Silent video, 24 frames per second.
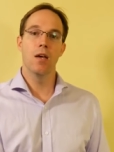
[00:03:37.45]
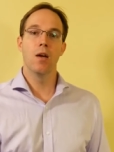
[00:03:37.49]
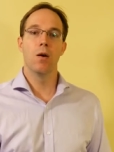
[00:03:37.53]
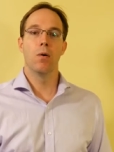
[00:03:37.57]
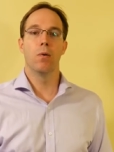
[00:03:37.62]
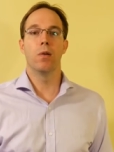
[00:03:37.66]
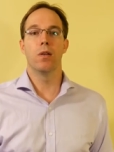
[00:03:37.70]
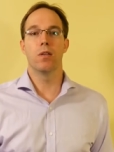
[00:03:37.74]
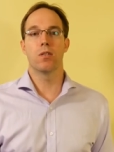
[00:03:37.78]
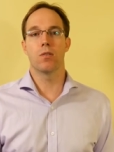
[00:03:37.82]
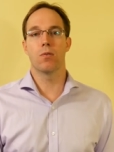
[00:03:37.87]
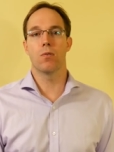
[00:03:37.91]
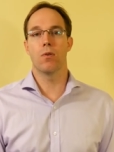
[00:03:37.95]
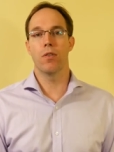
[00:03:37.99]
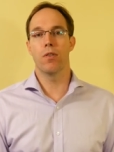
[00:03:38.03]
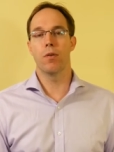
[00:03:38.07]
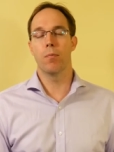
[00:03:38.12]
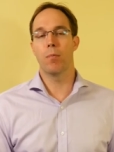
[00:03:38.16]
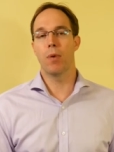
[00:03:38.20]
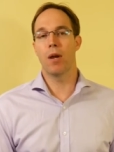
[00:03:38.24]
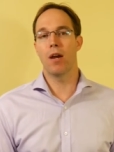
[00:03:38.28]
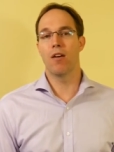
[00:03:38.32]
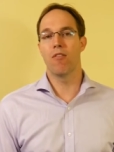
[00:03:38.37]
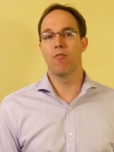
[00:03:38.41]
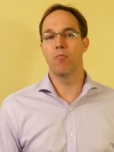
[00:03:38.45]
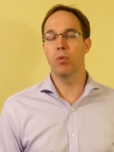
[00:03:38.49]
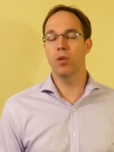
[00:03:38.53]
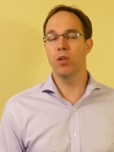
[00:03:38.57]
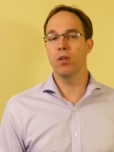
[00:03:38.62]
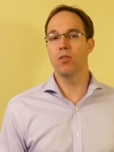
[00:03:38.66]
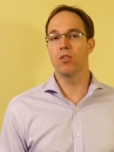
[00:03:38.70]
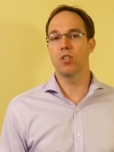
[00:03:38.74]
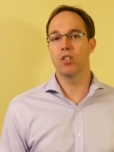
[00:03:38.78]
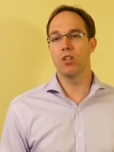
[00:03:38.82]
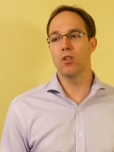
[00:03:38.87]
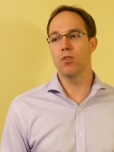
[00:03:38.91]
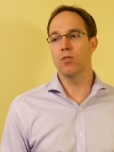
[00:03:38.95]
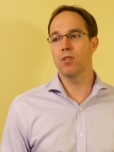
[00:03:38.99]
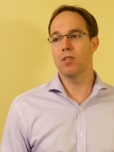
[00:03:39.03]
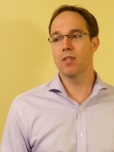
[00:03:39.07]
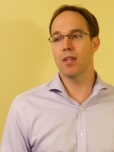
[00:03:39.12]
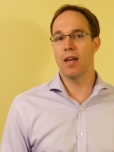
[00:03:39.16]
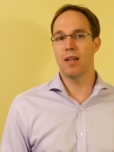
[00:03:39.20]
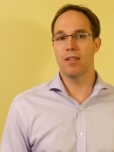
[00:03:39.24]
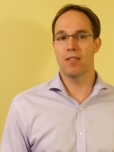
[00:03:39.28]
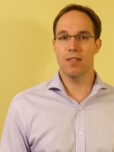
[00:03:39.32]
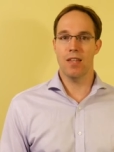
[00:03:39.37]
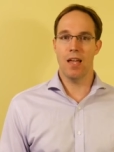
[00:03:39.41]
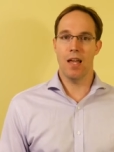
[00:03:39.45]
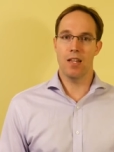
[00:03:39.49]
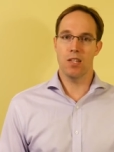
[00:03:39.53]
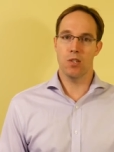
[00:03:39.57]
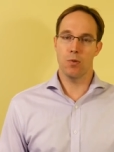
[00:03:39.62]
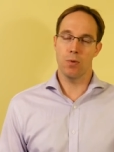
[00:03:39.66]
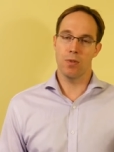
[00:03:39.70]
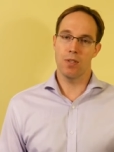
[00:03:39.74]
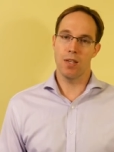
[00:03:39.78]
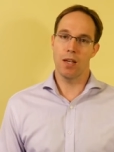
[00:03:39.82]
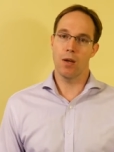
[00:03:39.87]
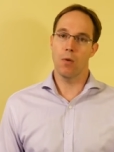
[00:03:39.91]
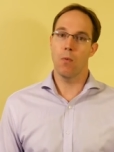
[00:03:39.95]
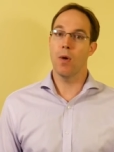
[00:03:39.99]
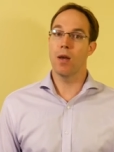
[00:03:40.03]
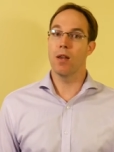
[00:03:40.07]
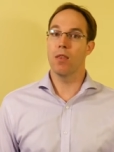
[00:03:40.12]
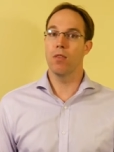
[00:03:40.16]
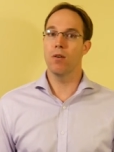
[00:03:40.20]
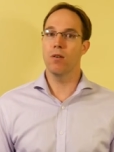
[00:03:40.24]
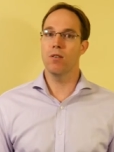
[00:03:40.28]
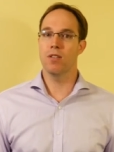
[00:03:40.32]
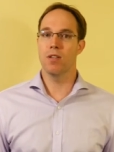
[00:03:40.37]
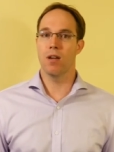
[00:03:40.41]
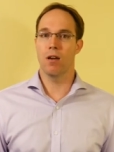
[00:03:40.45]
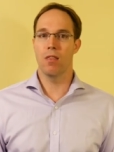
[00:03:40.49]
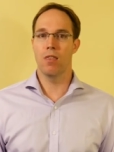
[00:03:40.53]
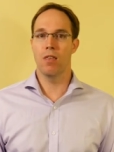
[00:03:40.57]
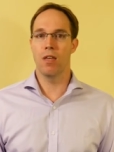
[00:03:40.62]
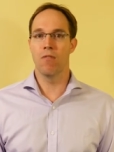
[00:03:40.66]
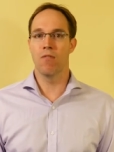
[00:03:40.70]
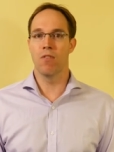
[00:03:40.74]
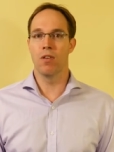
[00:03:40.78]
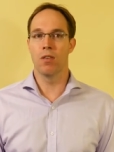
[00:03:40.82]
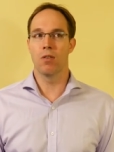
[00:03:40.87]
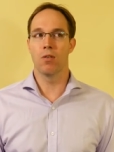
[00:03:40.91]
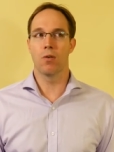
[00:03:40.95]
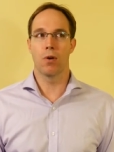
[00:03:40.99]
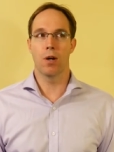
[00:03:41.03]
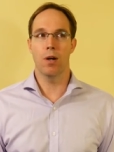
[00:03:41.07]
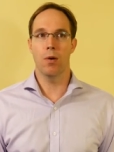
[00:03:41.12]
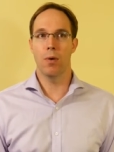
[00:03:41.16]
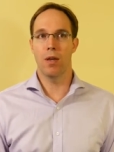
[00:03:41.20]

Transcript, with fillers: well, it sold a pair of blue shoes size 10, so we'll take one of those out of the inventory.